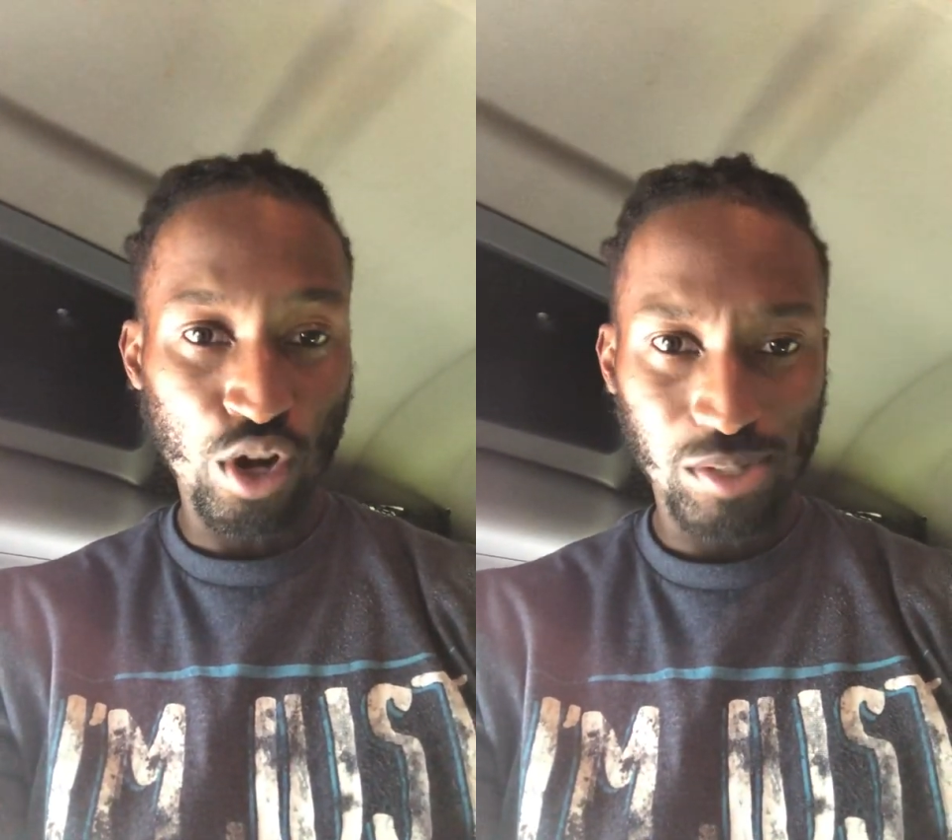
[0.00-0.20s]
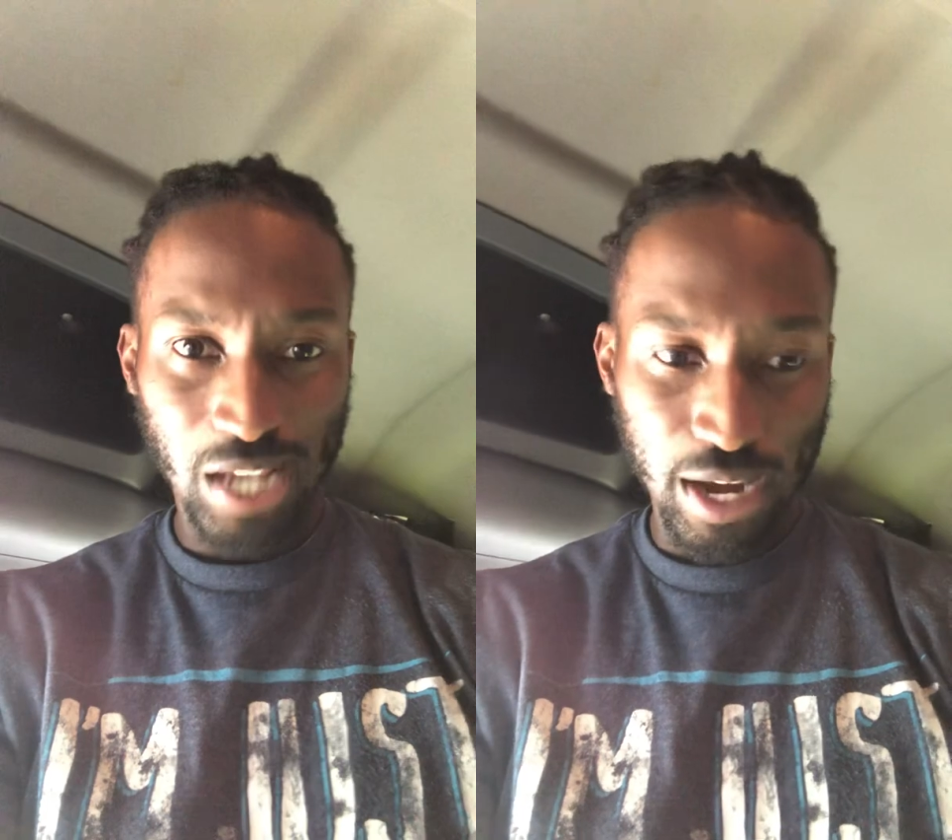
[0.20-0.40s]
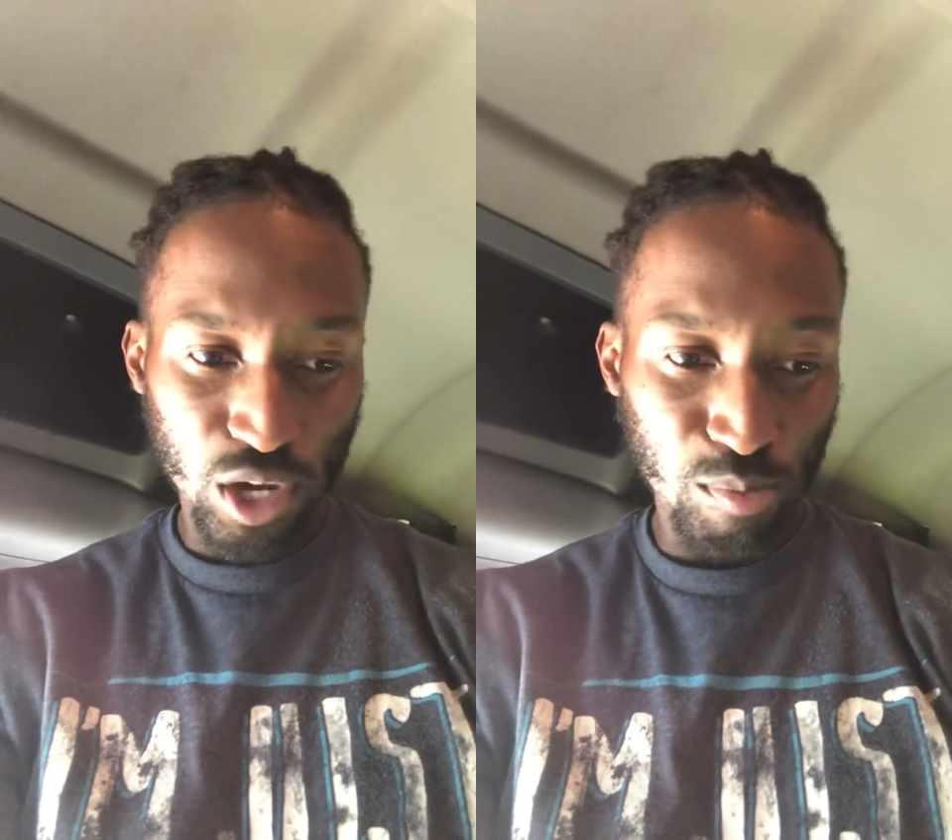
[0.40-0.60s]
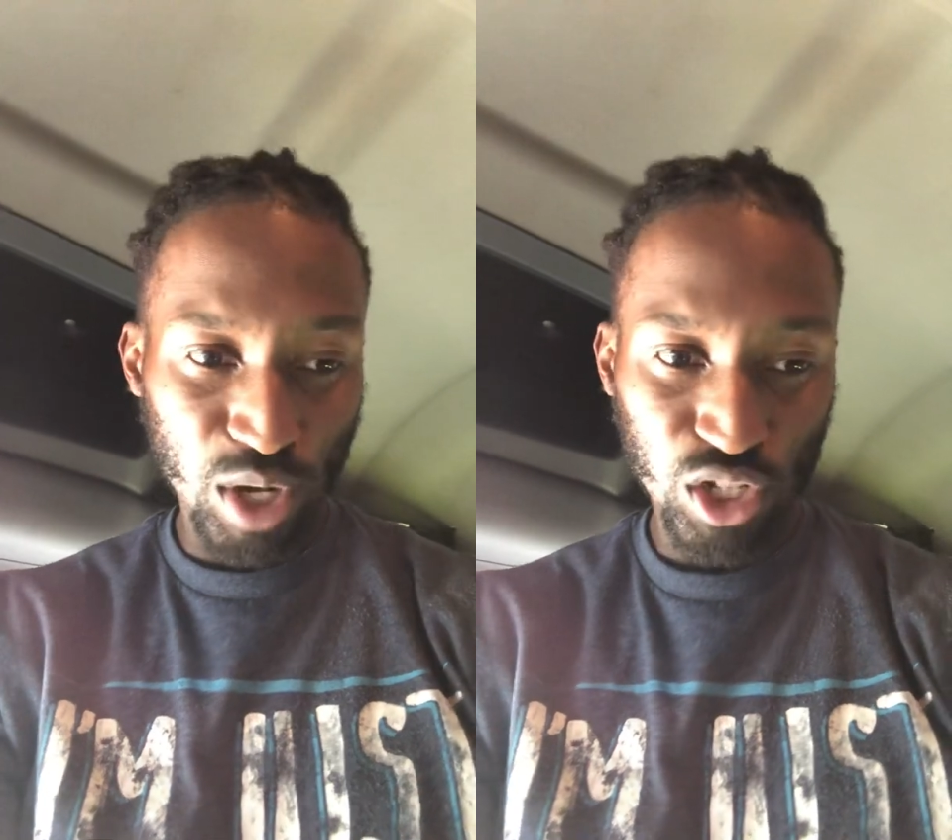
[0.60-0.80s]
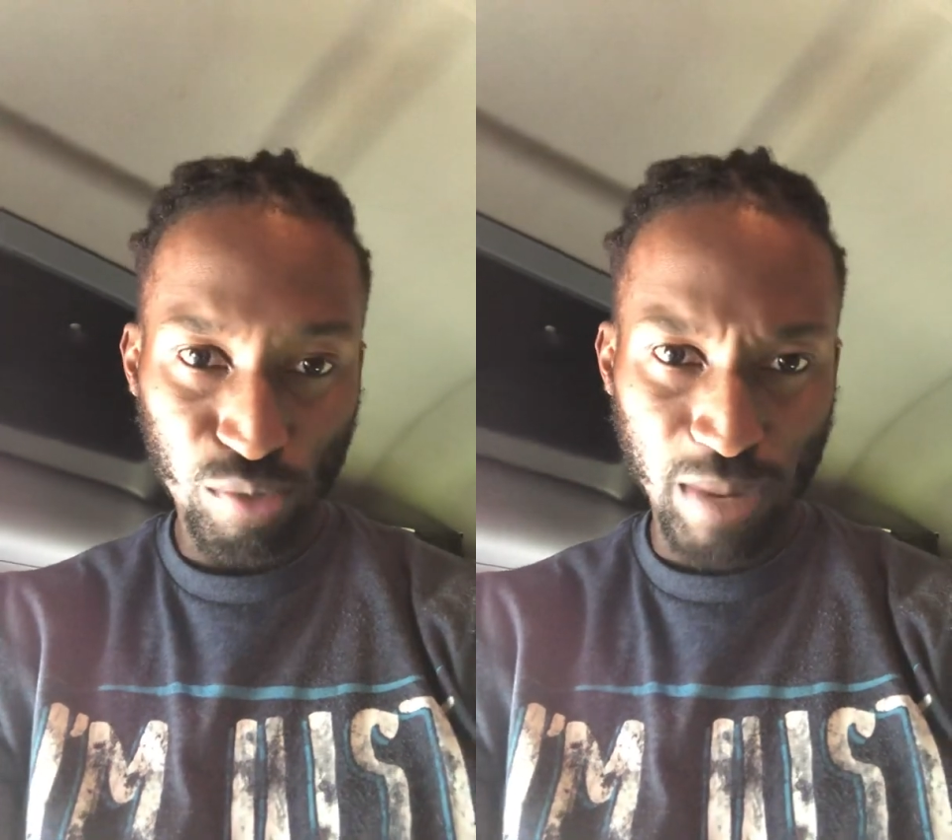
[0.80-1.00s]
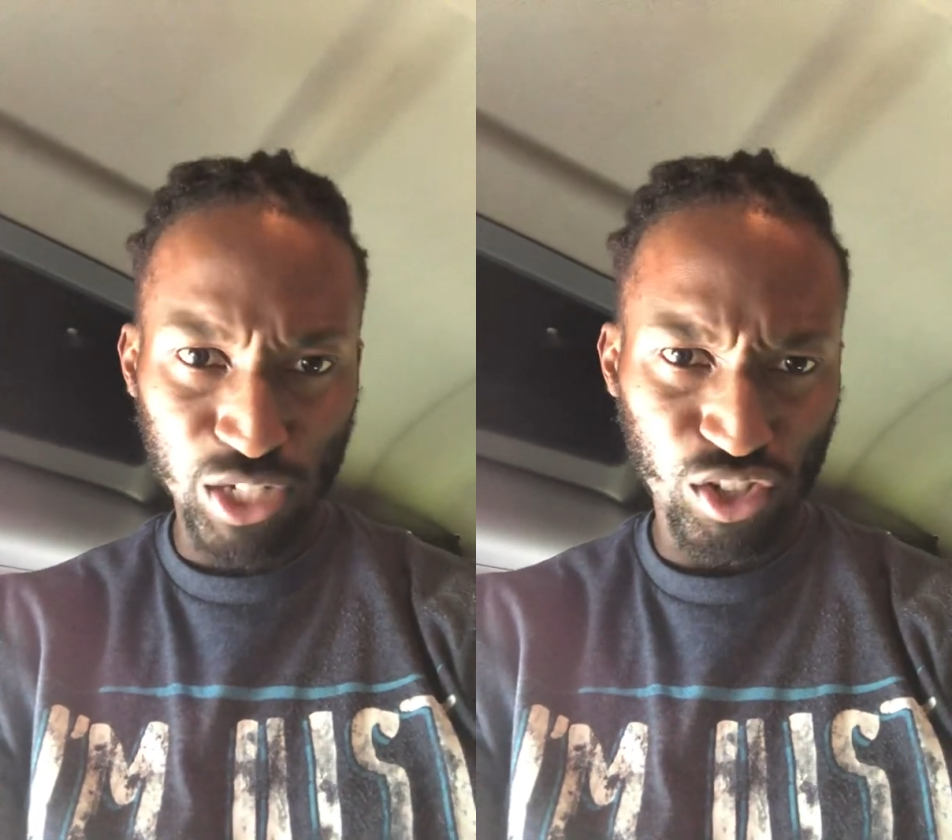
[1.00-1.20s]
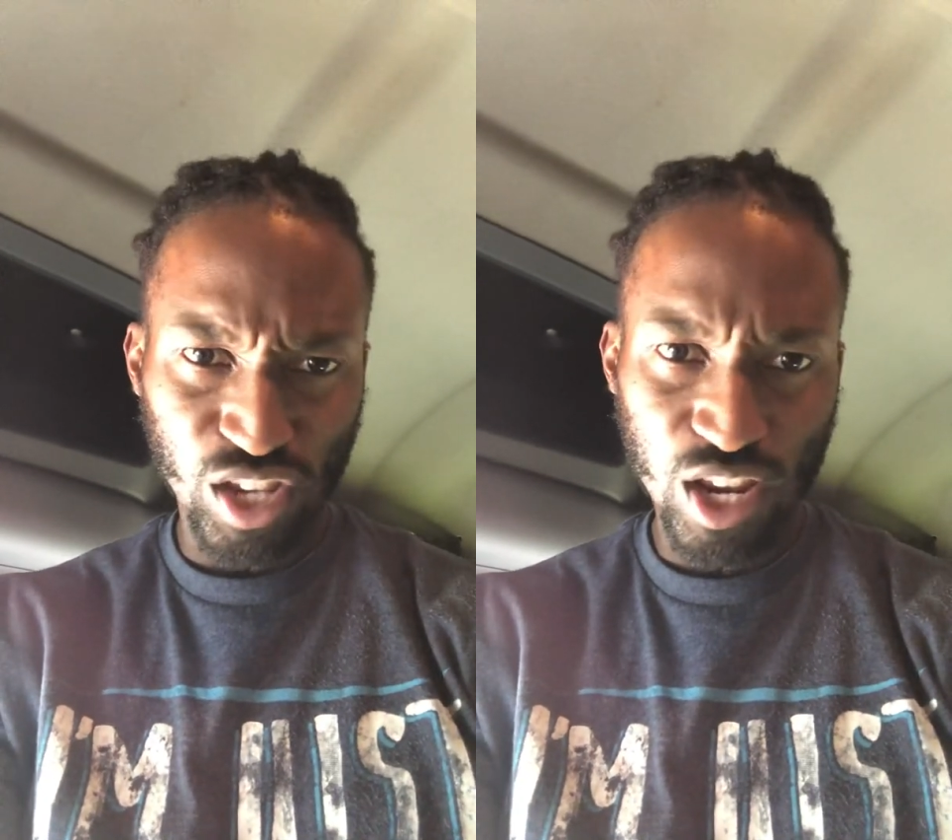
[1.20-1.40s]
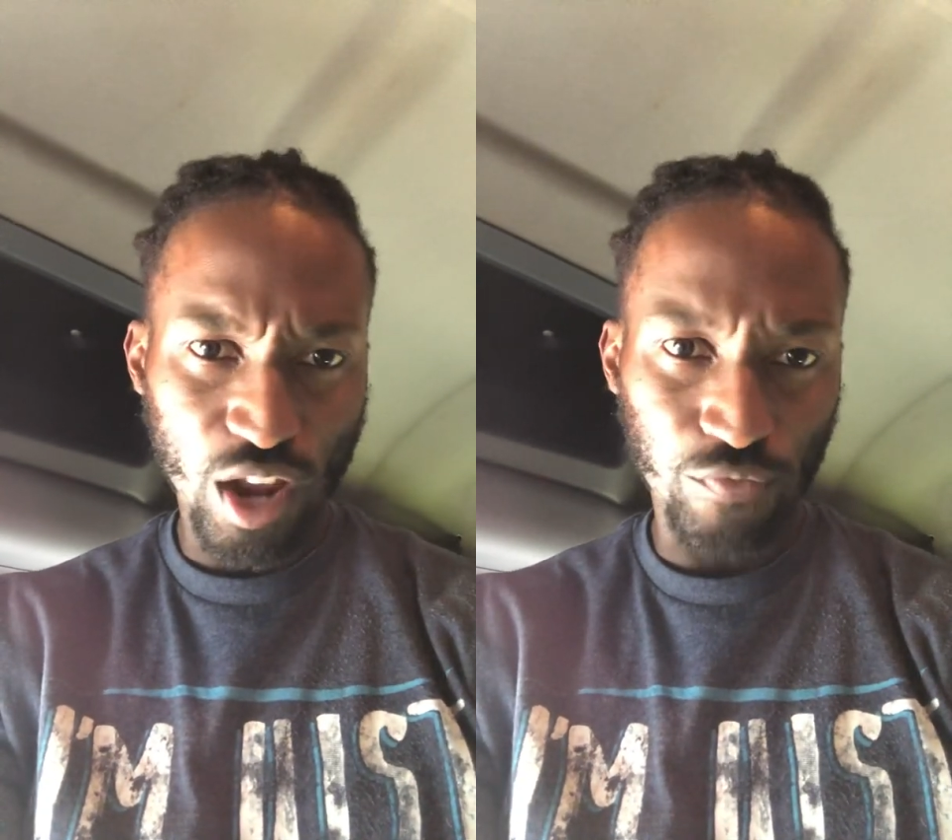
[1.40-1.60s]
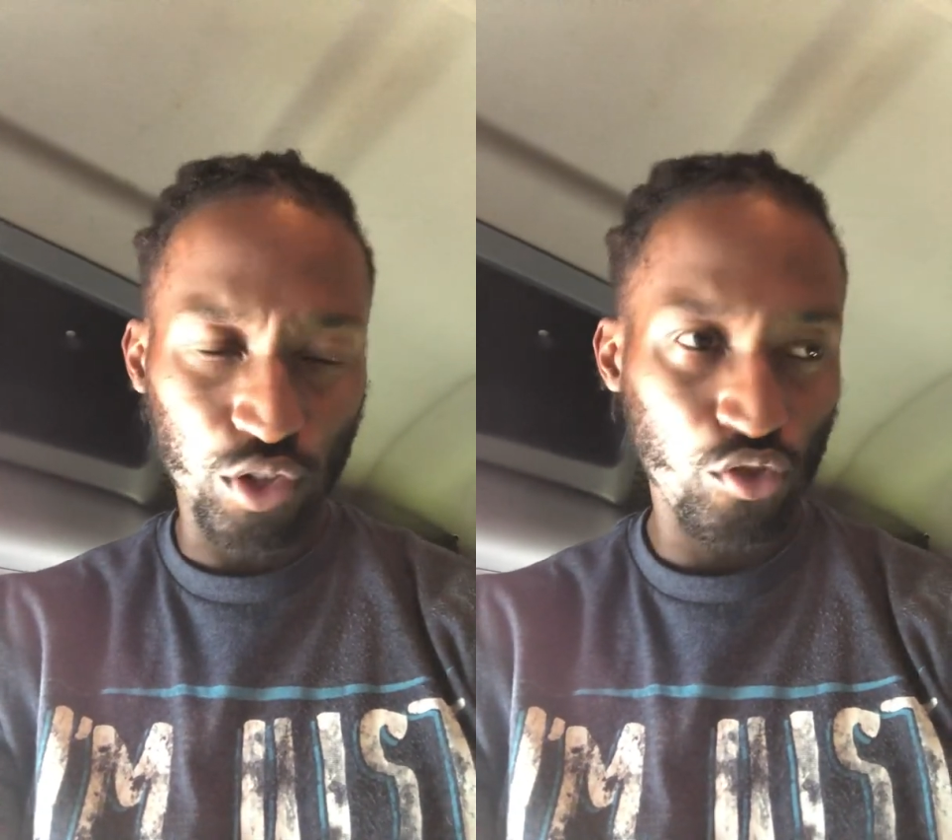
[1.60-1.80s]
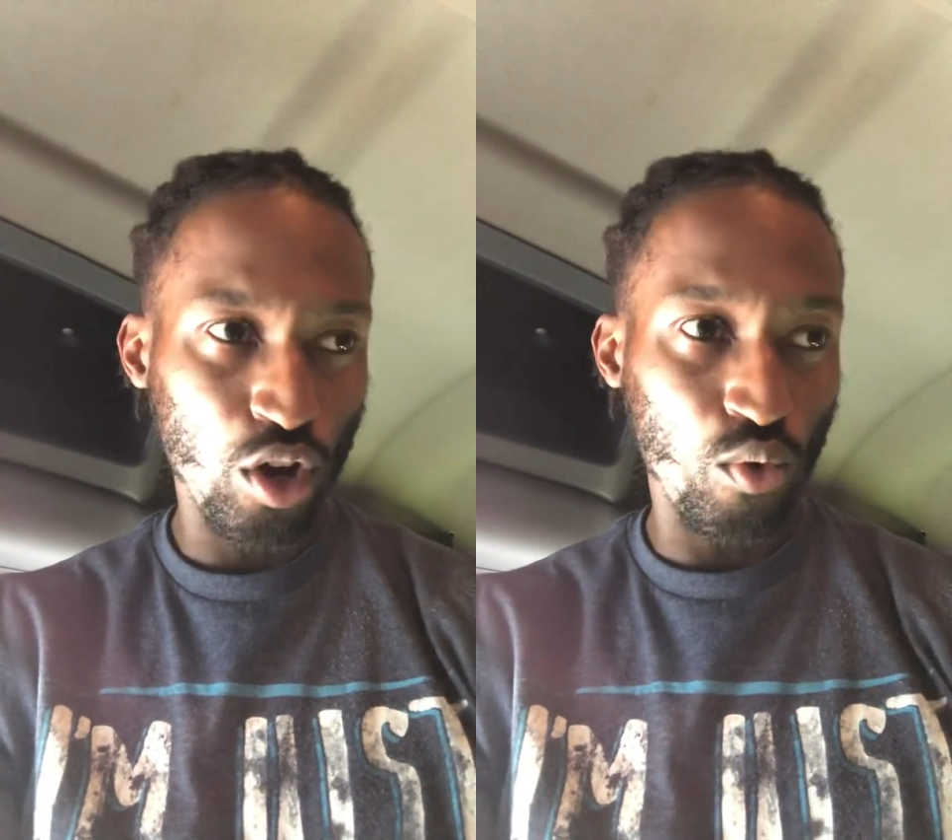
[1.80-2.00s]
tighten the budget by just eating off the truck,